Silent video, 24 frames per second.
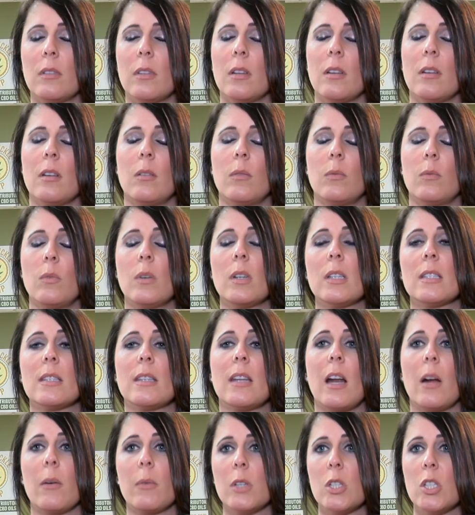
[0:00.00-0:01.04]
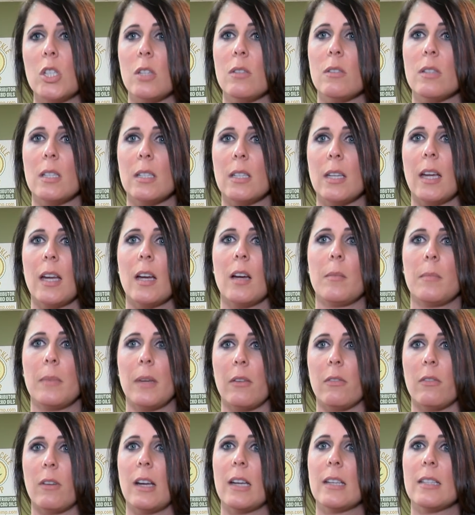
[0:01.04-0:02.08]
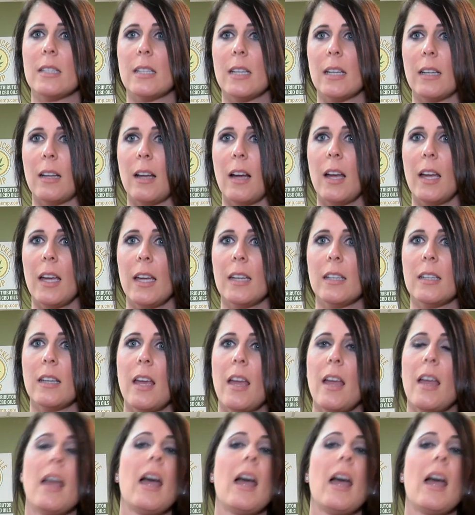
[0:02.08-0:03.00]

The ones that I was using to help me rest at night,